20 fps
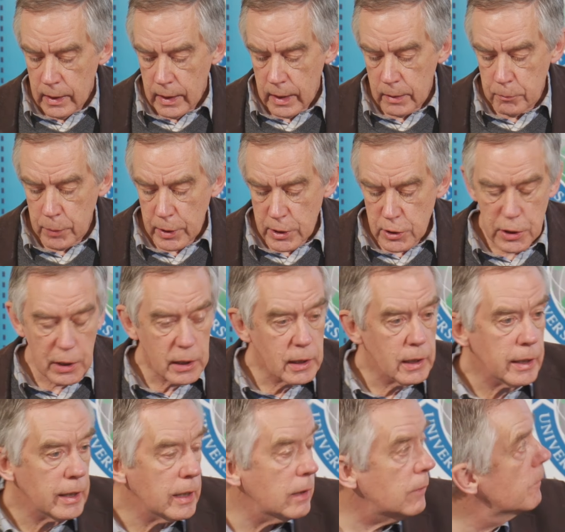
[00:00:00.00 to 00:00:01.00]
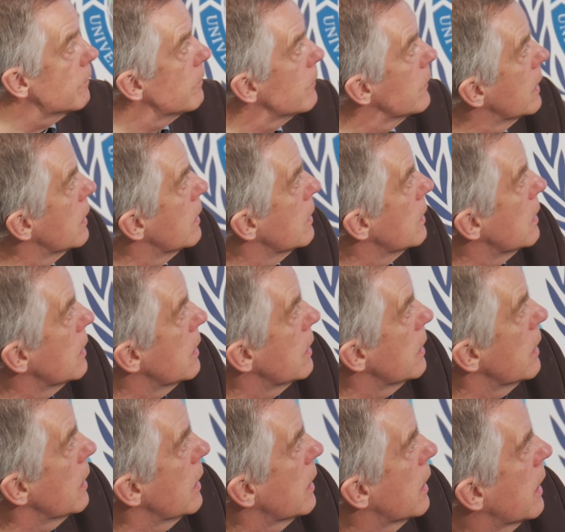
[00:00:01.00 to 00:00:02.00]
And basically,
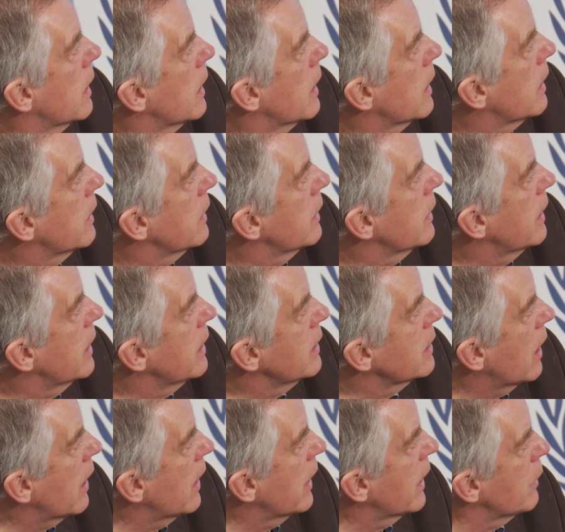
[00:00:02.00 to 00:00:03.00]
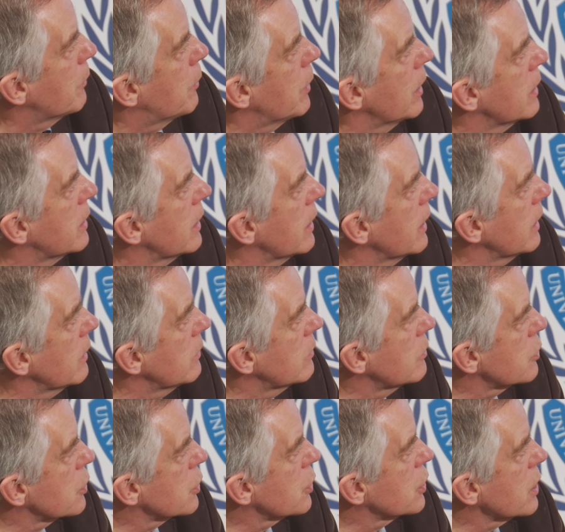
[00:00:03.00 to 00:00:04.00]
in
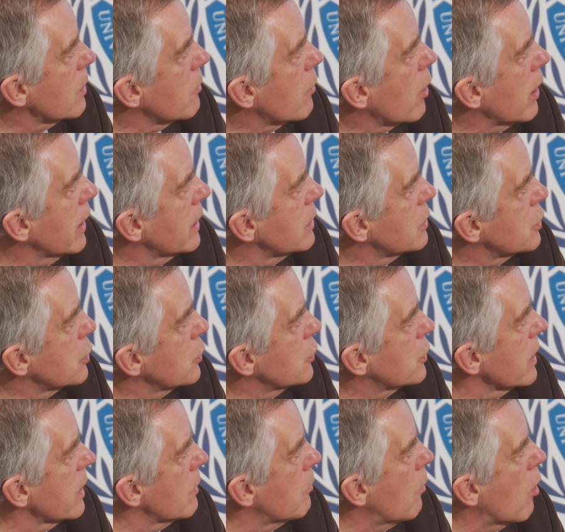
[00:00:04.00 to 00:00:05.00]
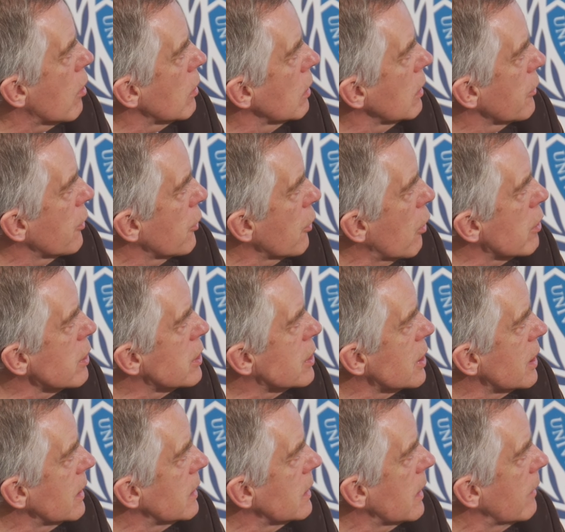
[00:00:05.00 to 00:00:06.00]
IAPD, just to summarize, due to their moral
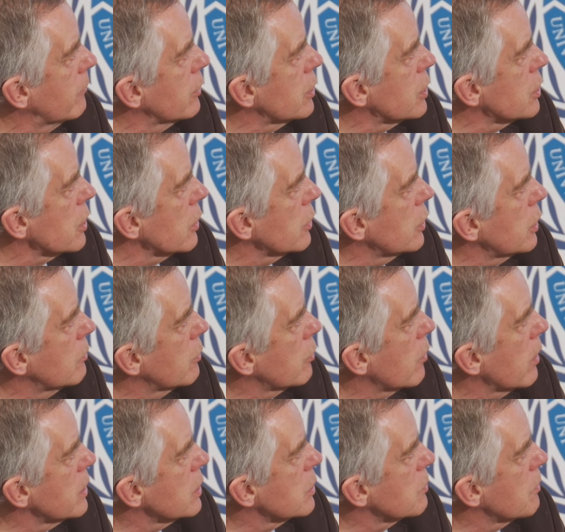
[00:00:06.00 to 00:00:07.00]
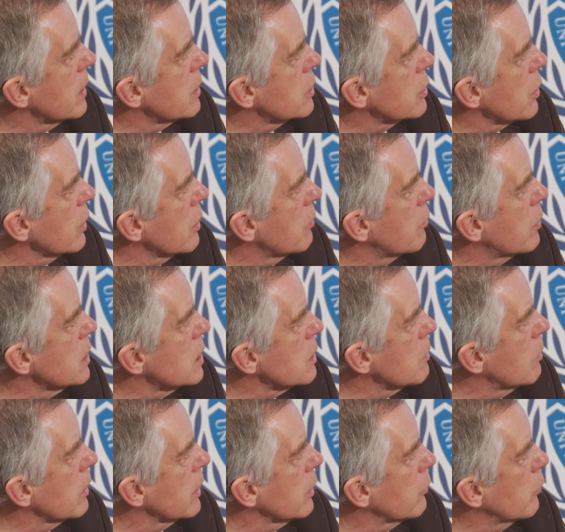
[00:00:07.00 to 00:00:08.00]
authority and emphasis on human rights based on the
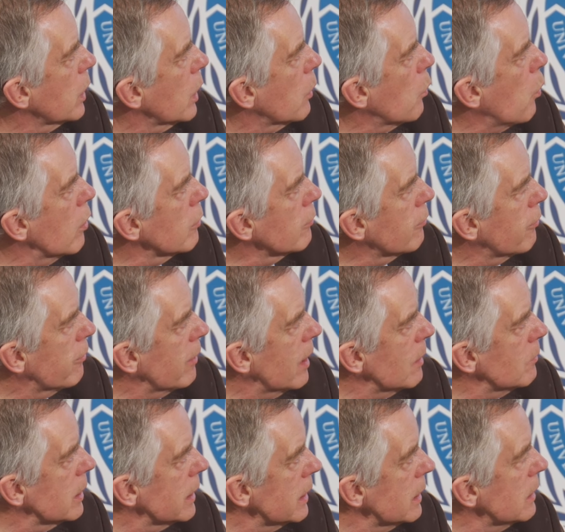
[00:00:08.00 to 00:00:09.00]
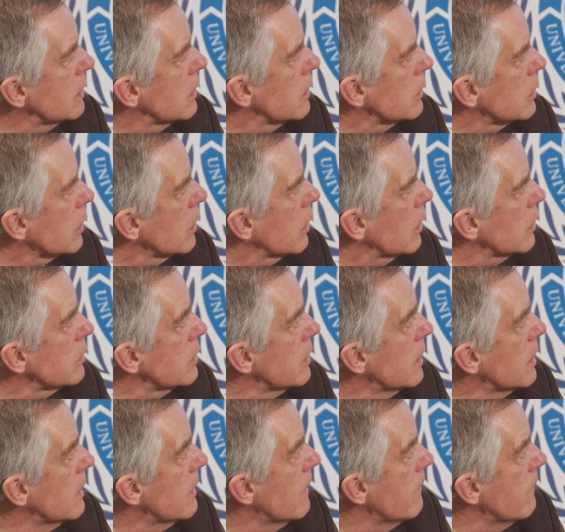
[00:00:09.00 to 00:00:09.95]
principle that we are one family under God,